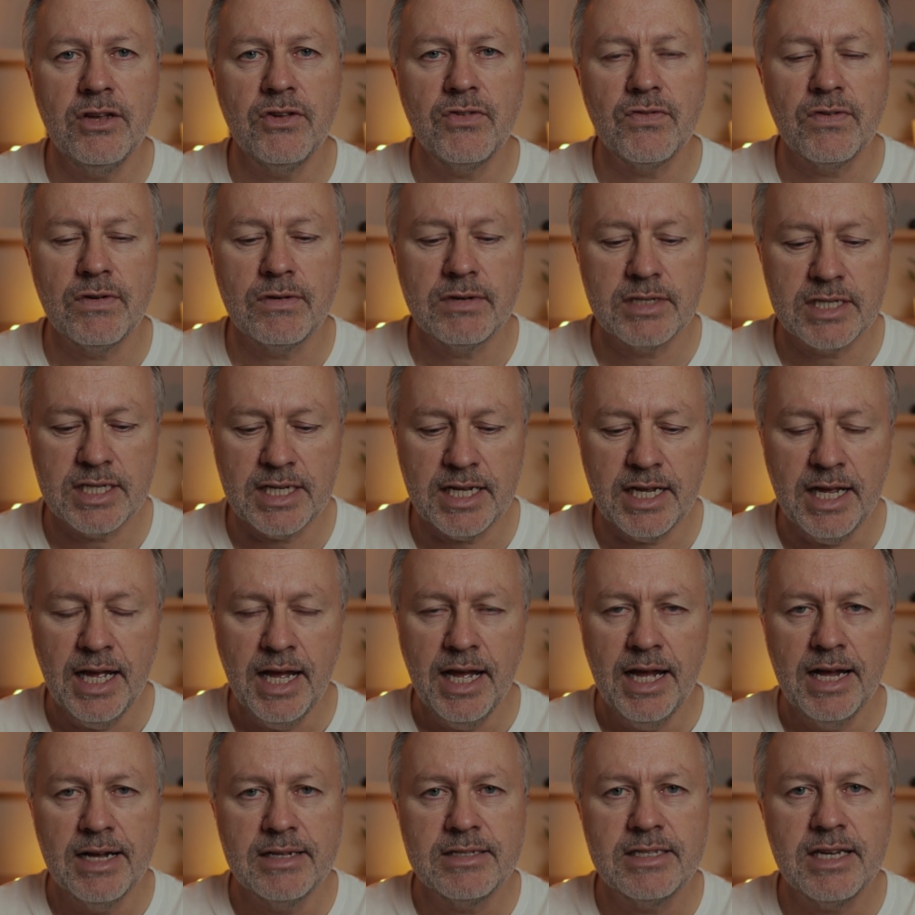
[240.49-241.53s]
useful to see
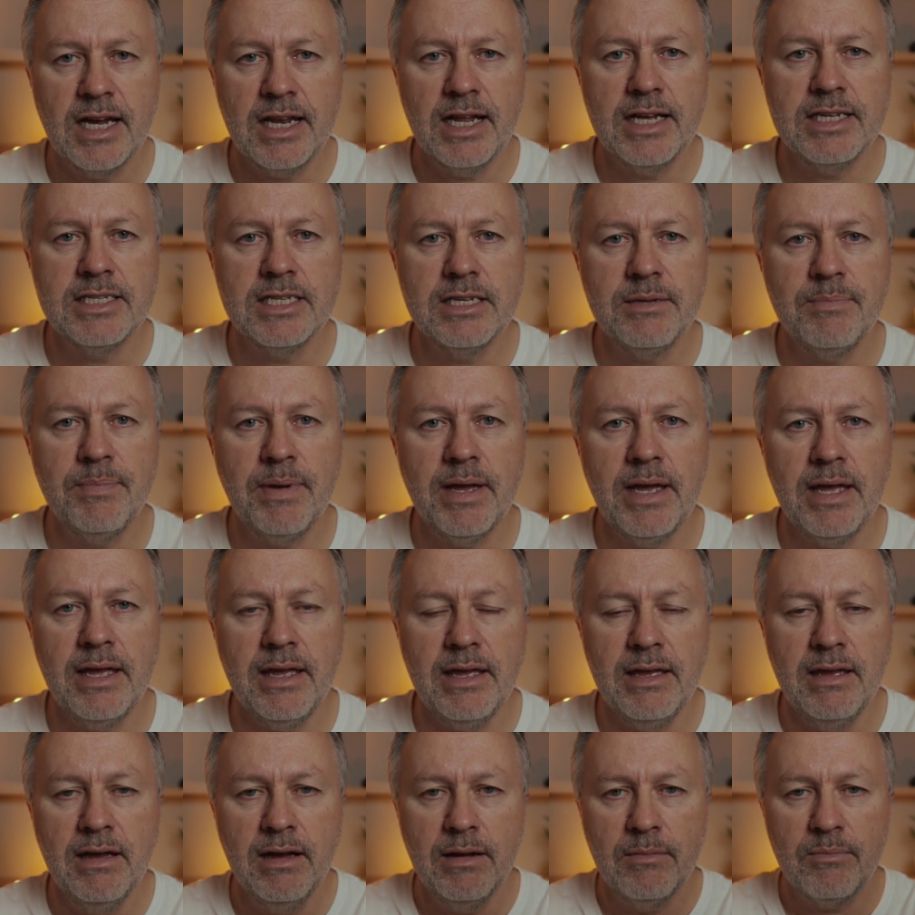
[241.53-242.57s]
a
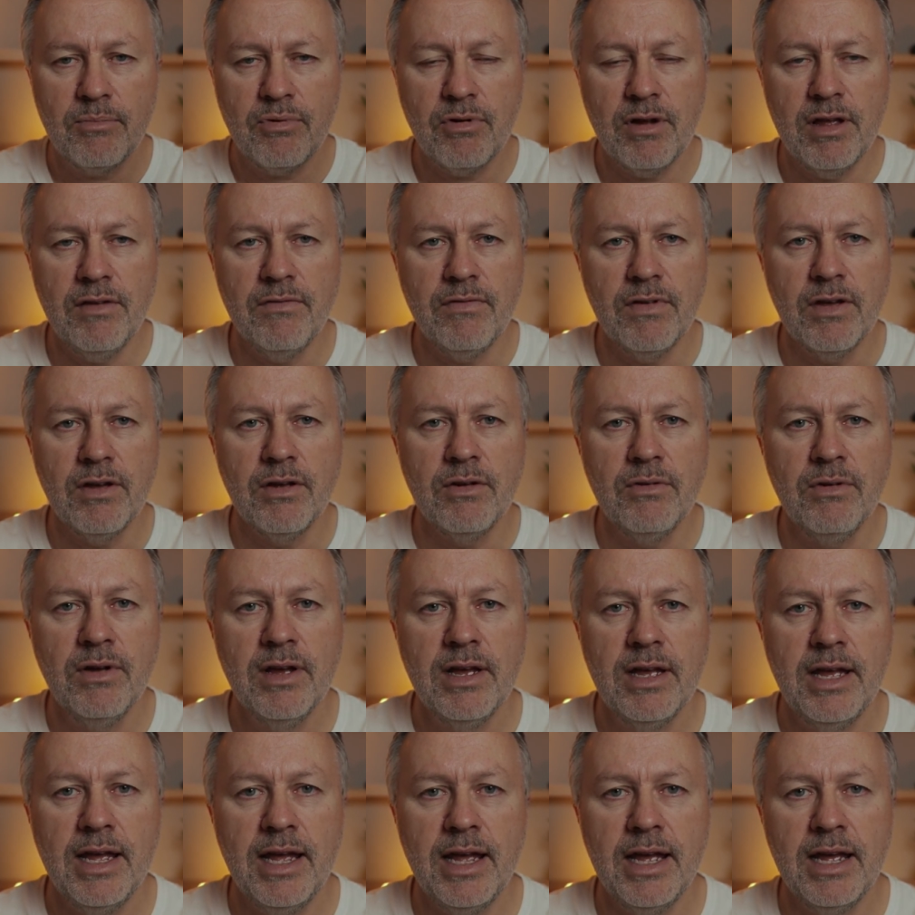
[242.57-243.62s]
1080p preview
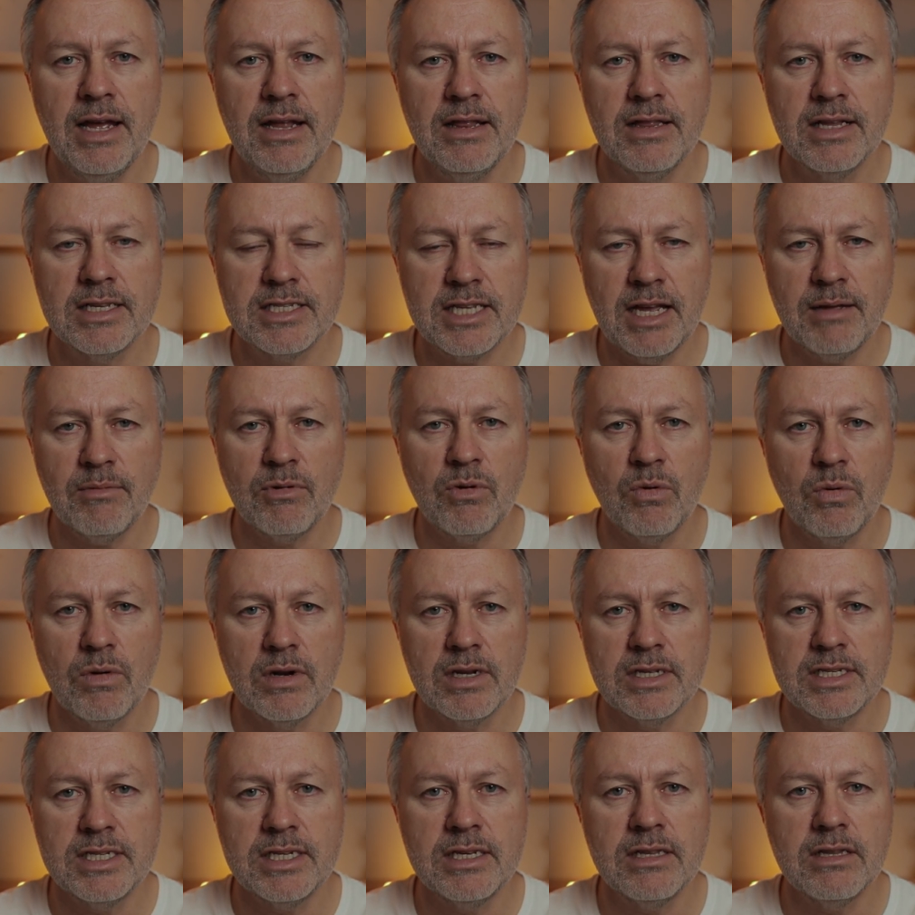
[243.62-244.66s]
in the same
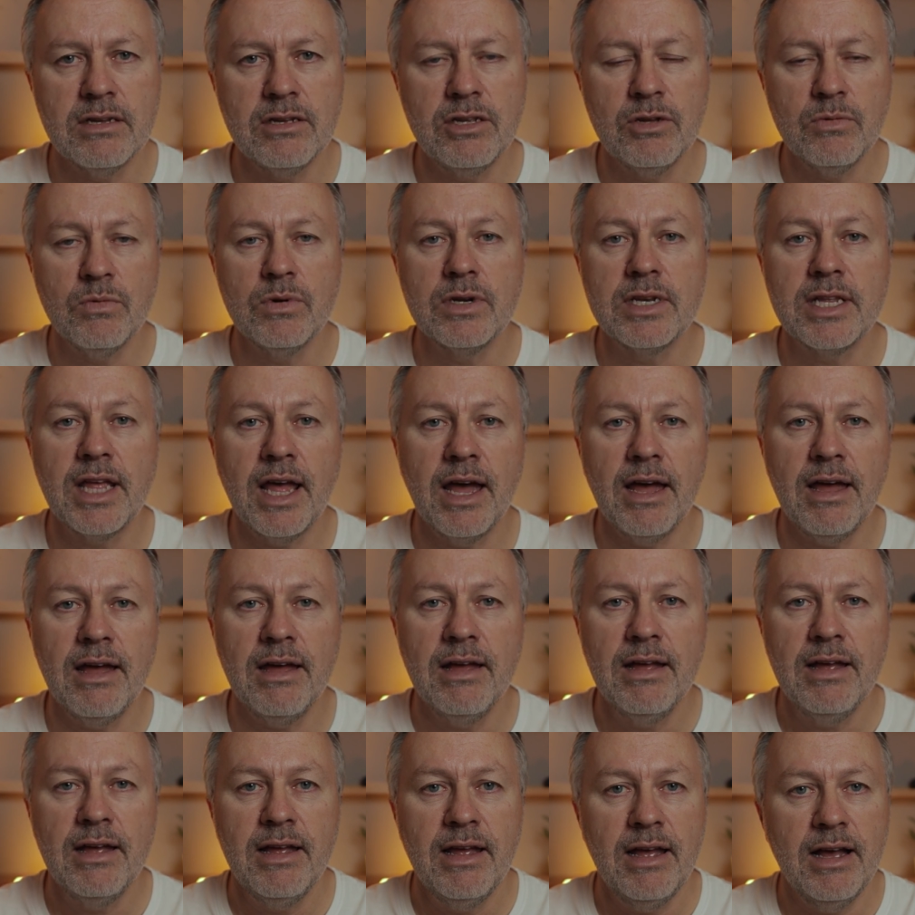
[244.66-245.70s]
quality that you would
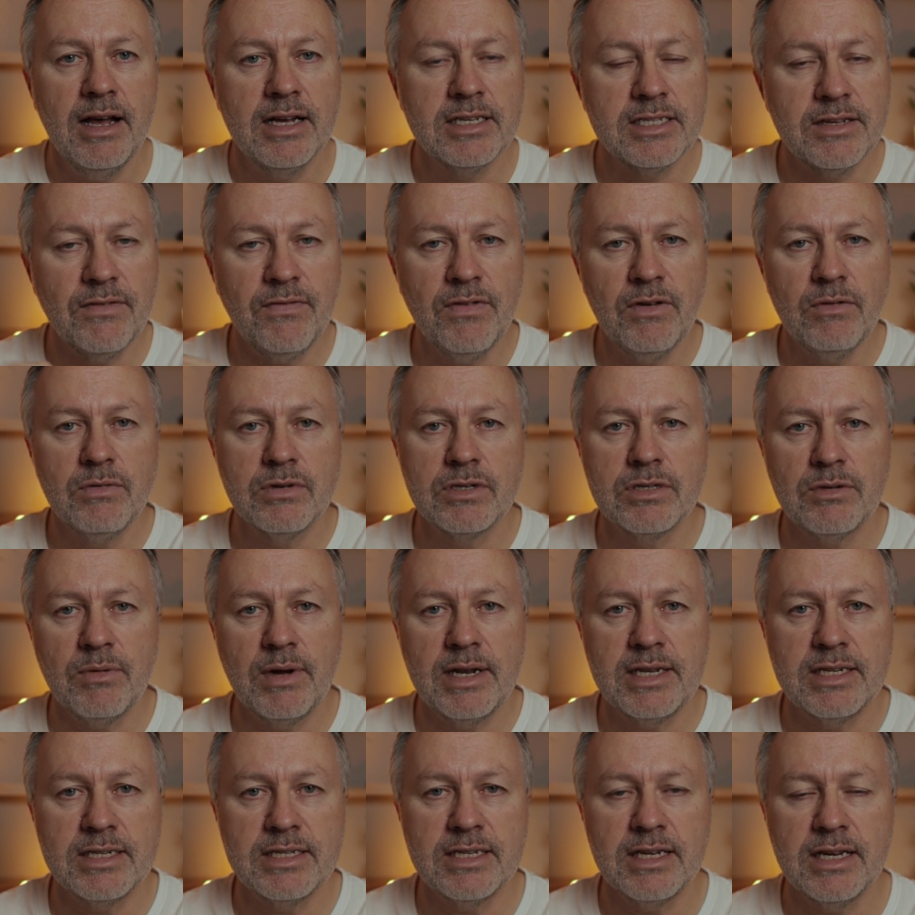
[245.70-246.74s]
get as if you were to
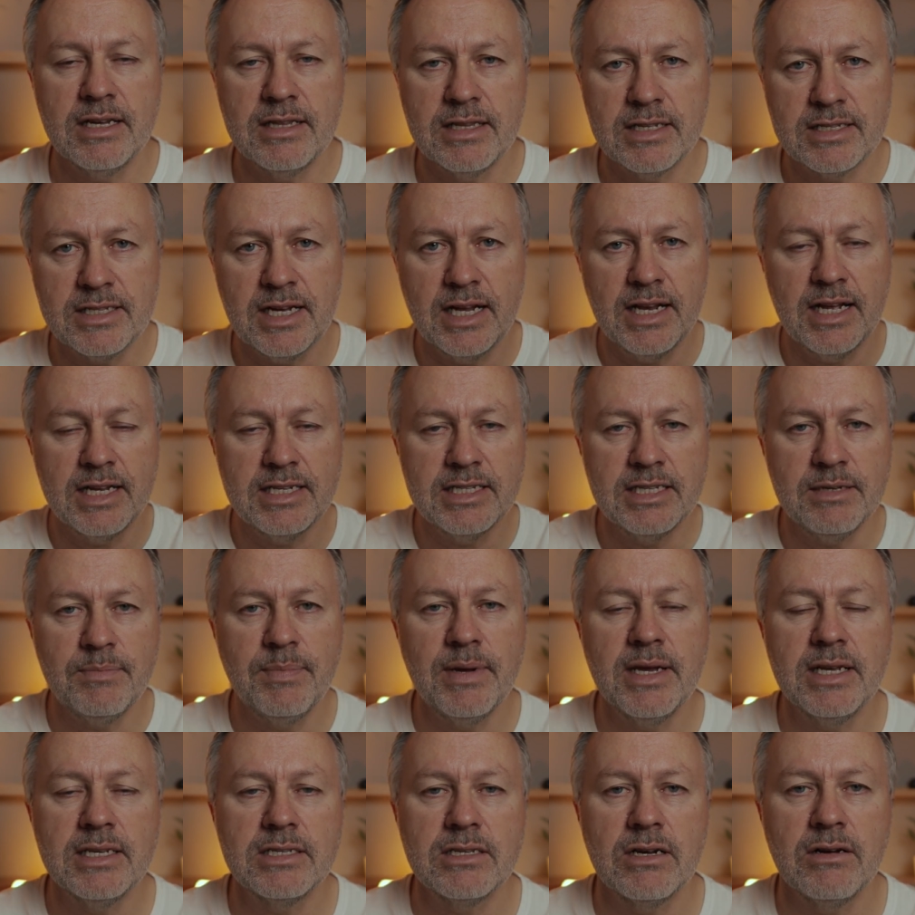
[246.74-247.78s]
edit it at the
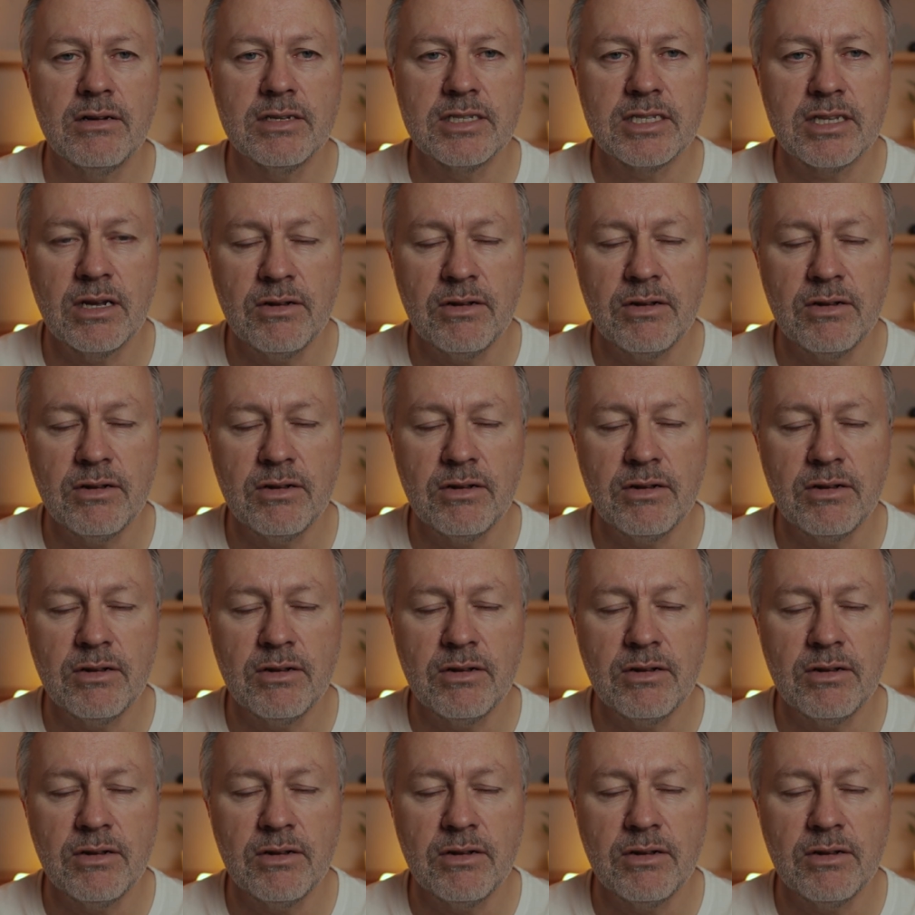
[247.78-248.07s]
1080p size.